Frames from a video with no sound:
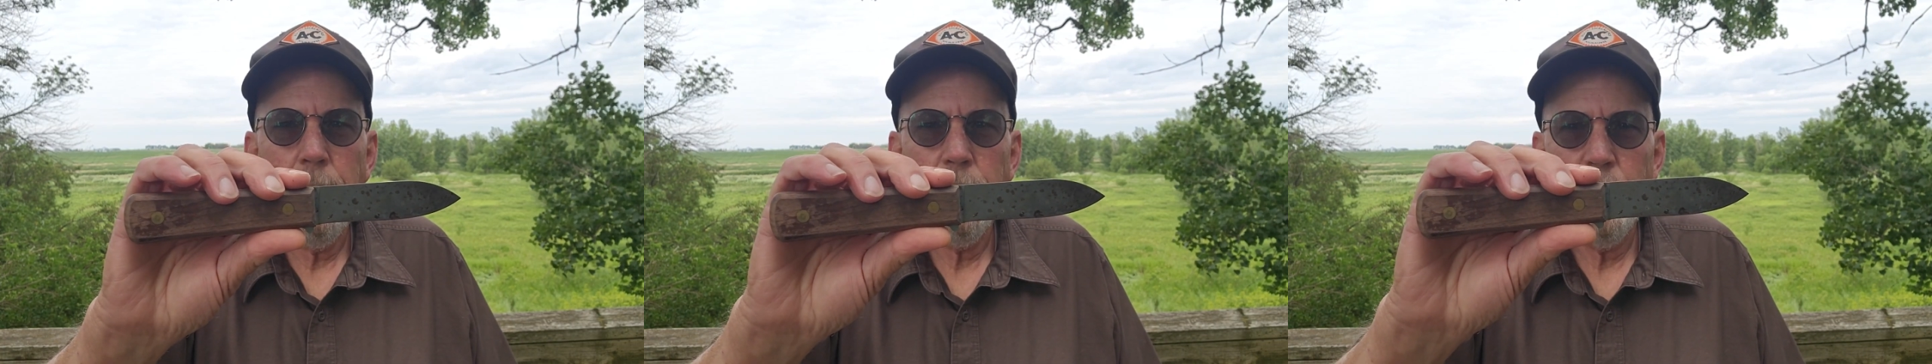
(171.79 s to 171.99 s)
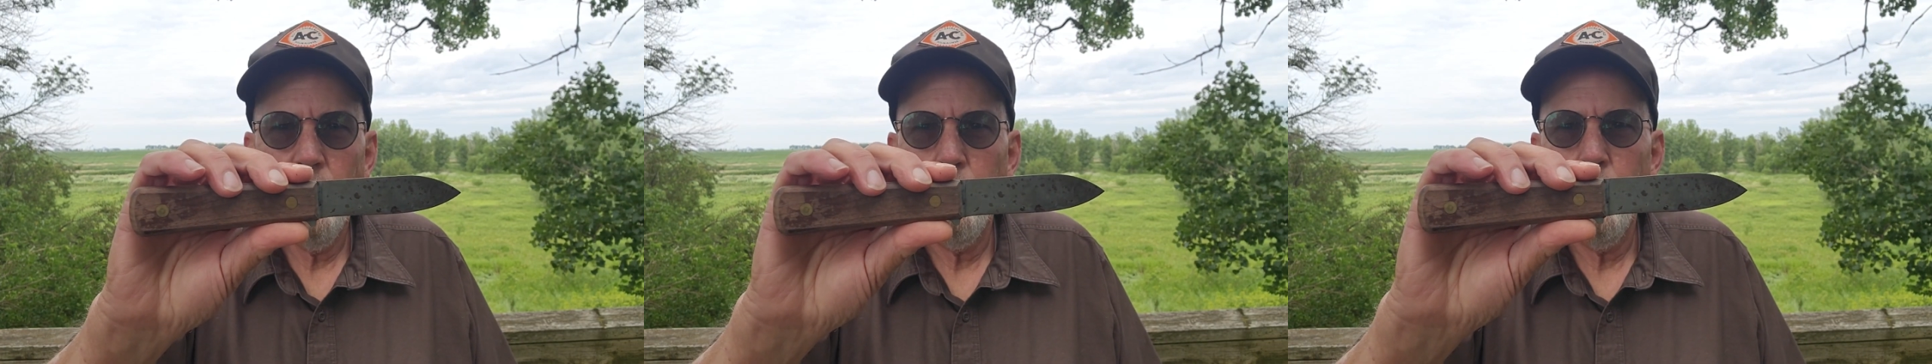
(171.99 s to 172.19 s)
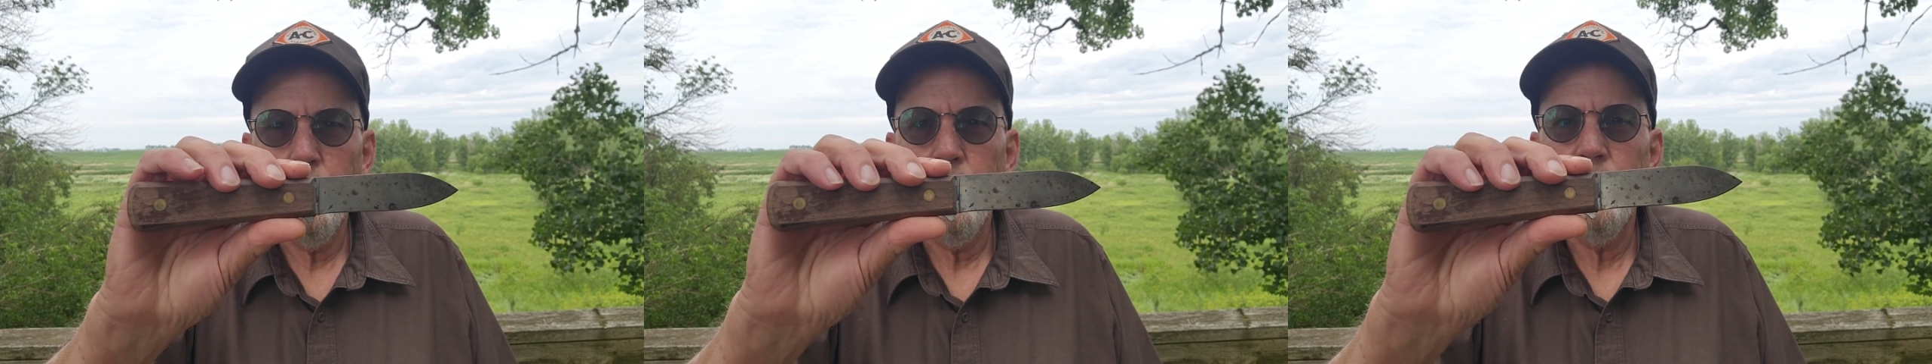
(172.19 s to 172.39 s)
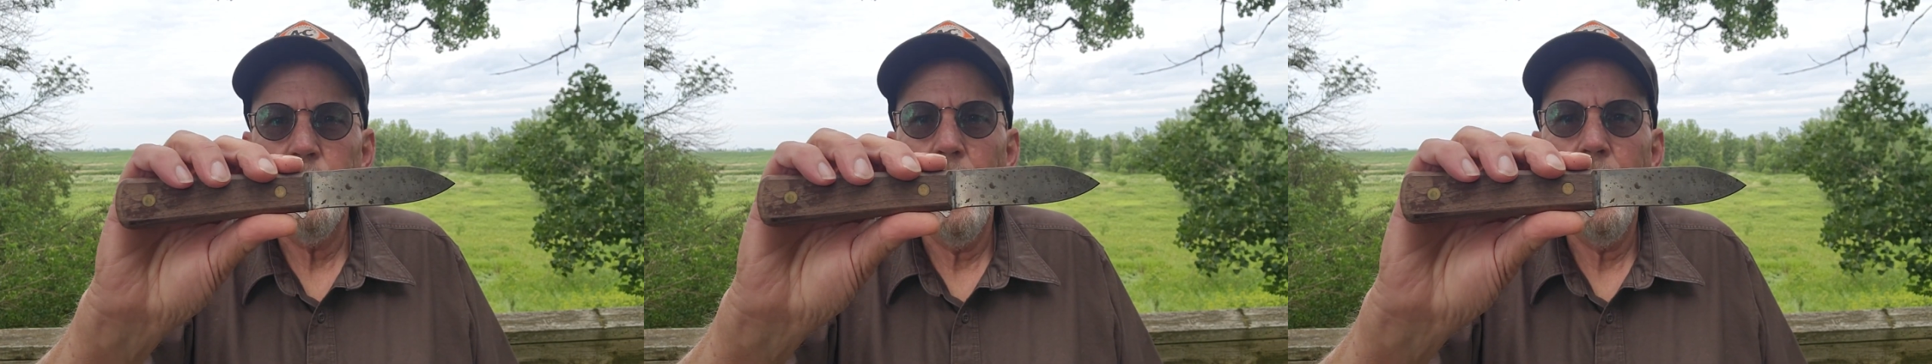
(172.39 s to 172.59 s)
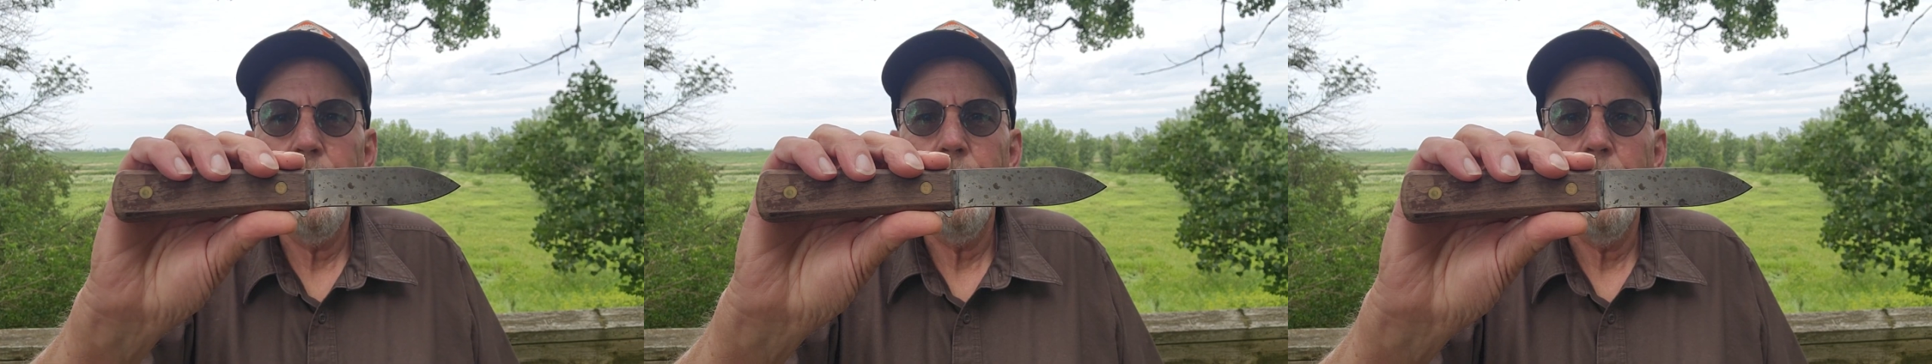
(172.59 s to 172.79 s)
simple
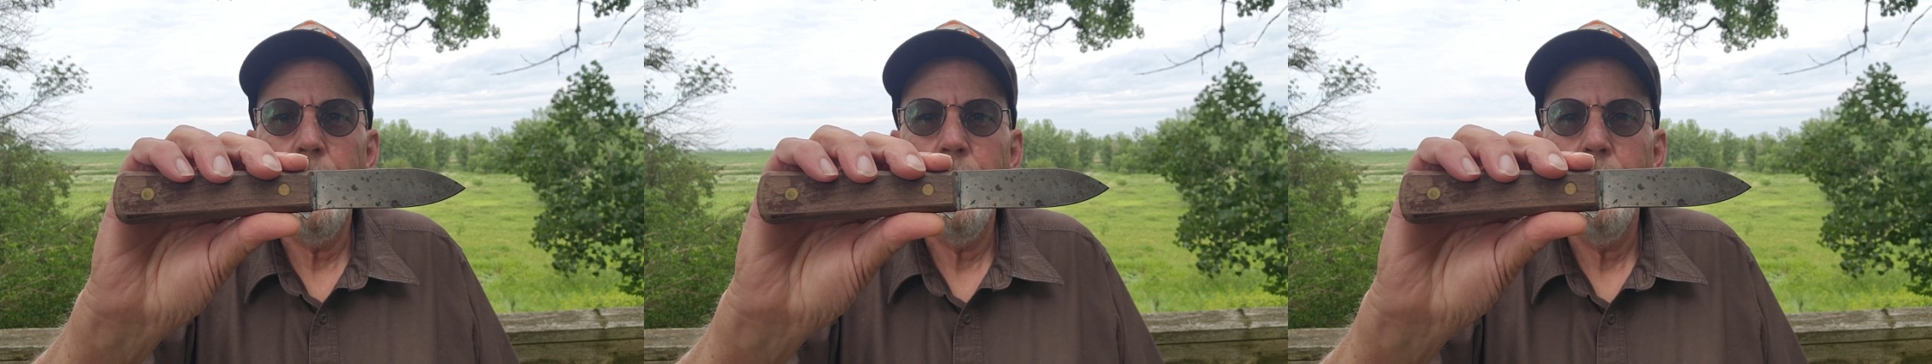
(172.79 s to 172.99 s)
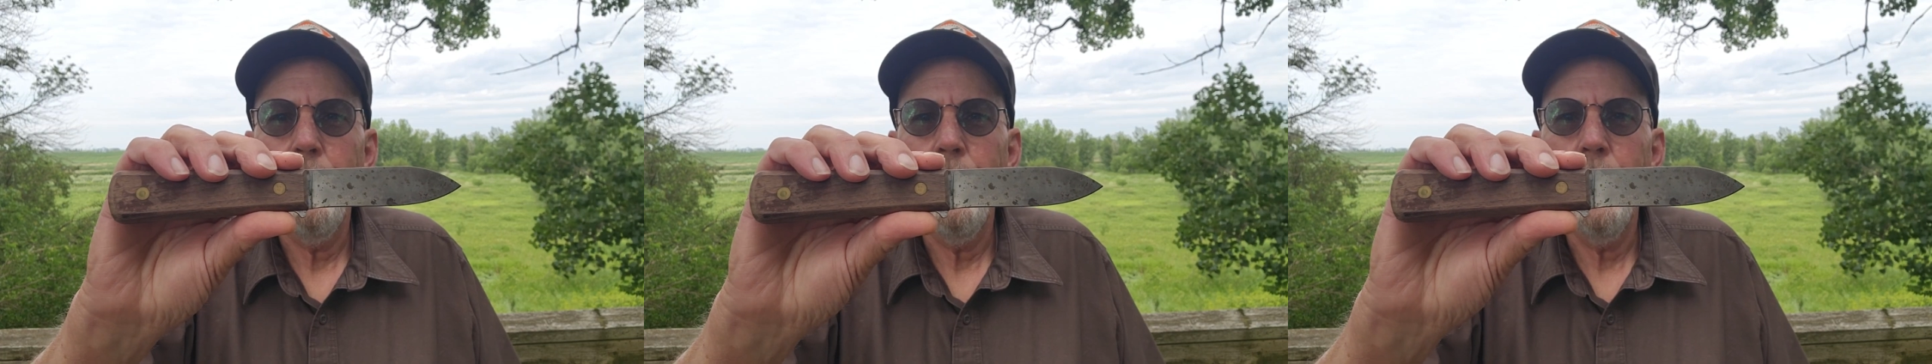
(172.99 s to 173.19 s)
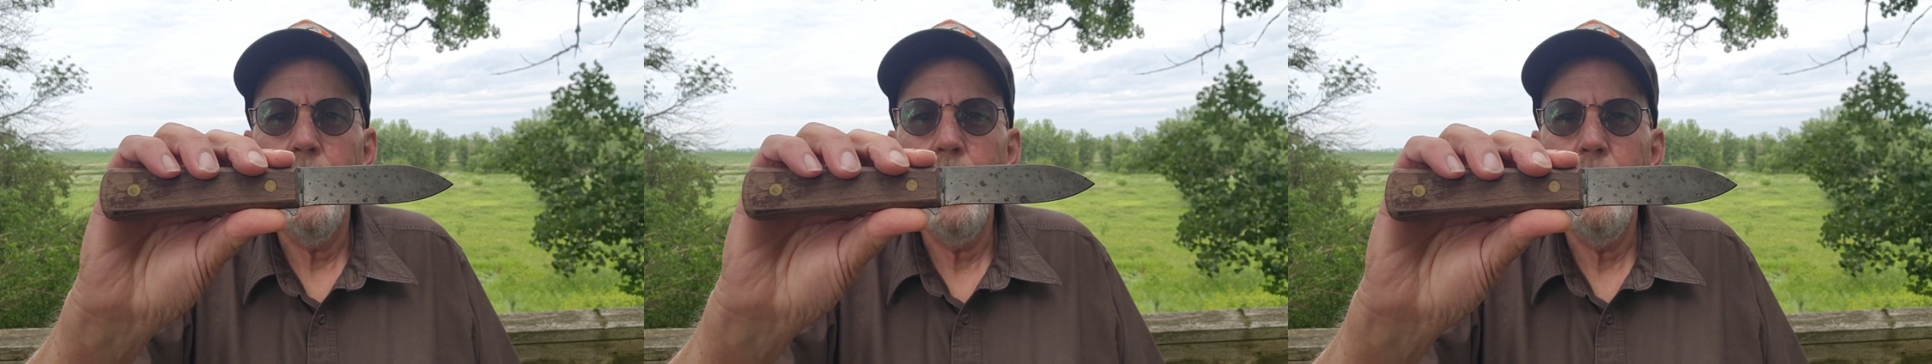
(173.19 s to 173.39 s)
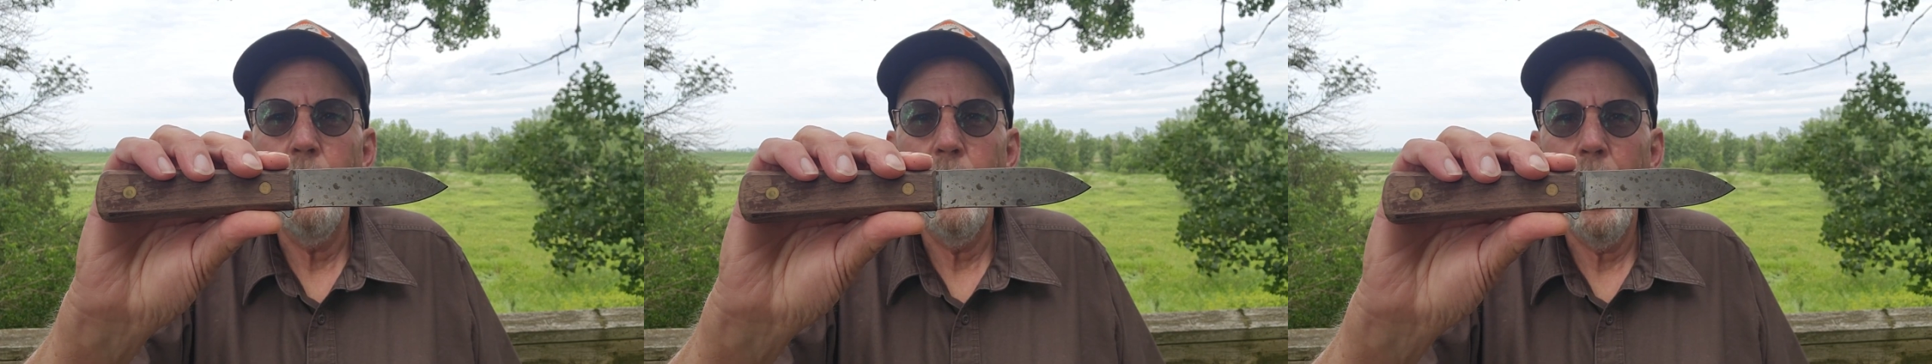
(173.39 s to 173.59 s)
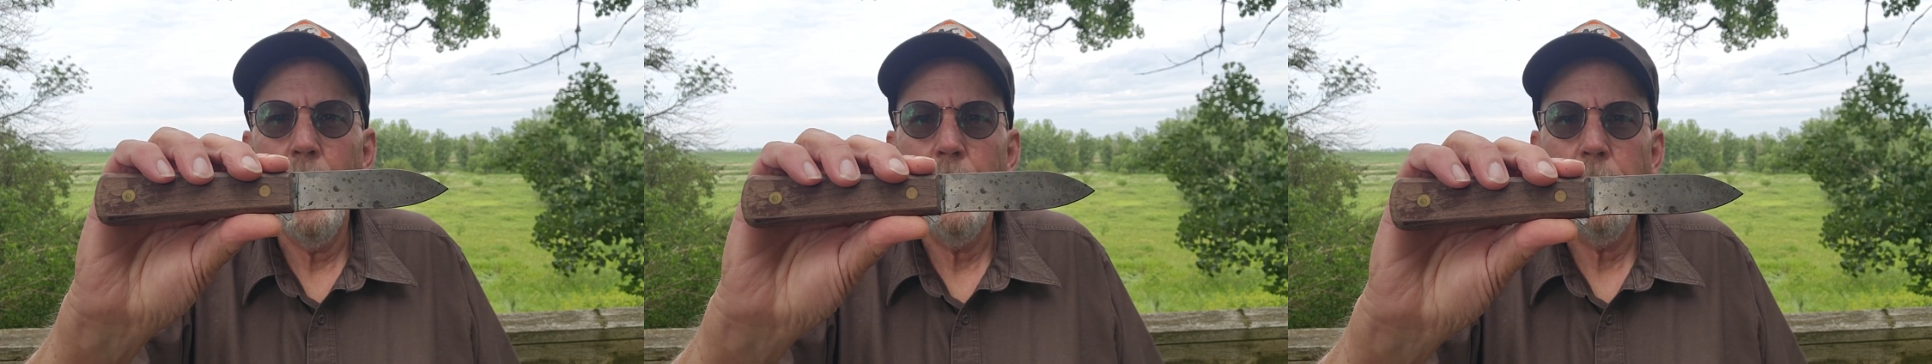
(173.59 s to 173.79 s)
design that he
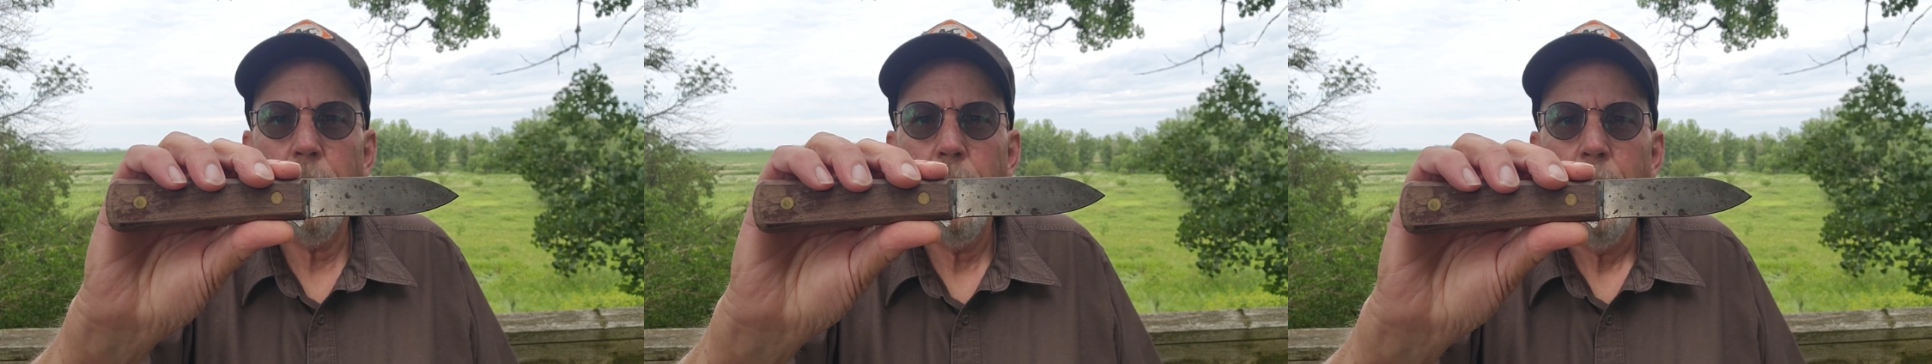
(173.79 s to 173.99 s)
liked.